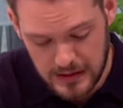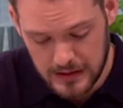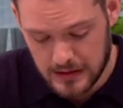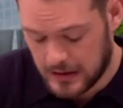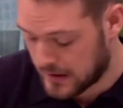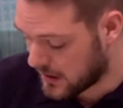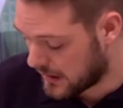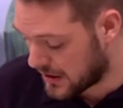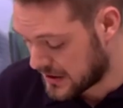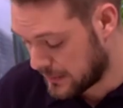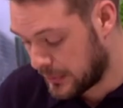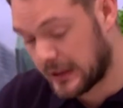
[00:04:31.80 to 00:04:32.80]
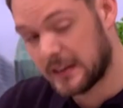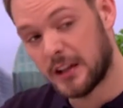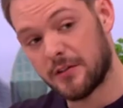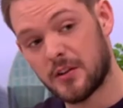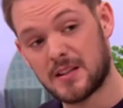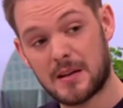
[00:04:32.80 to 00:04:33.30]
All right. I can't actually put it in
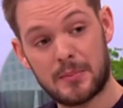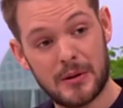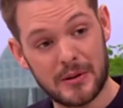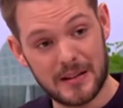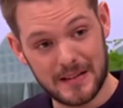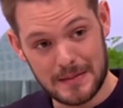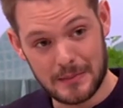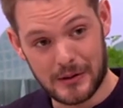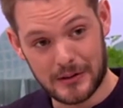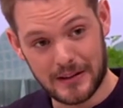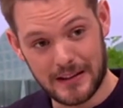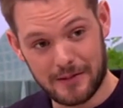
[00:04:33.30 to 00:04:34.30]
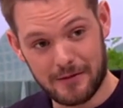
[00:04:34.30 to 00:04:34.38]
the oven because I broke it this morning. I